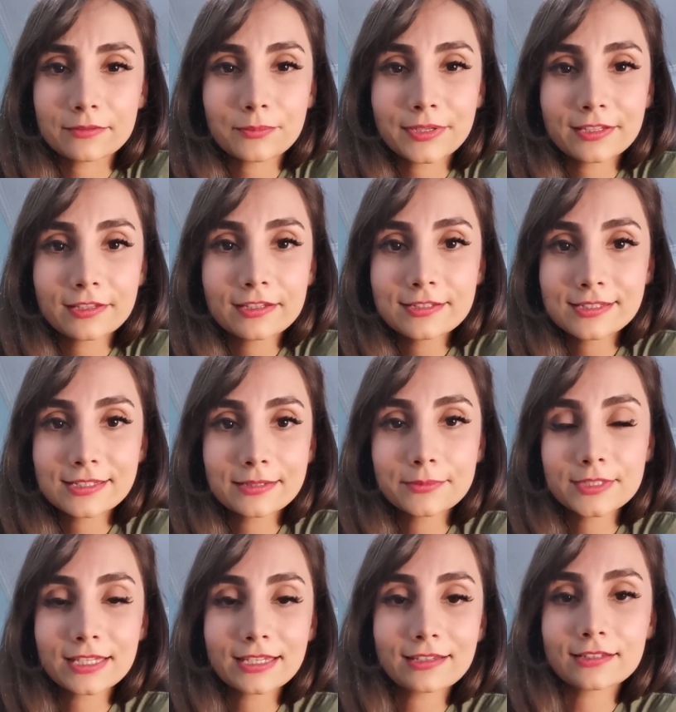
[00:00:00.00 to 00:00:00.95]
But it seems
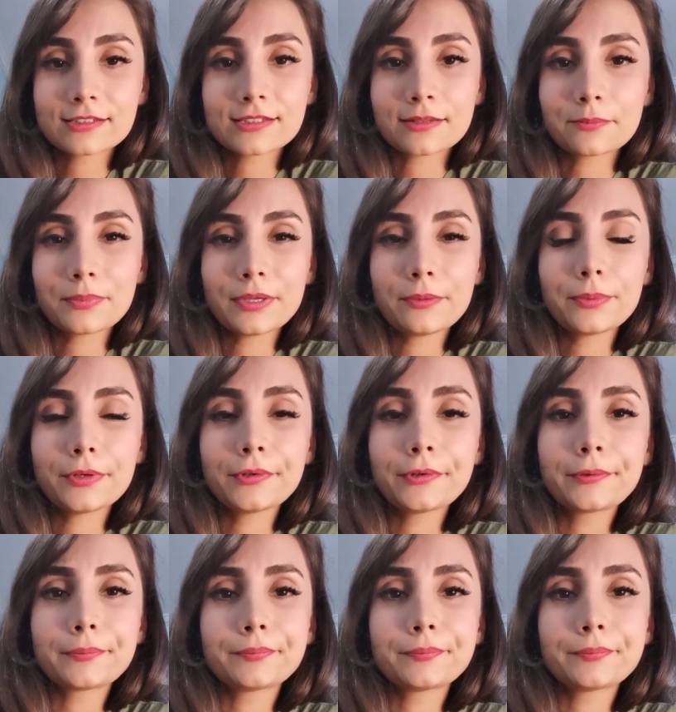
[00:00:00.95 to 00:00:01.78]
like some people,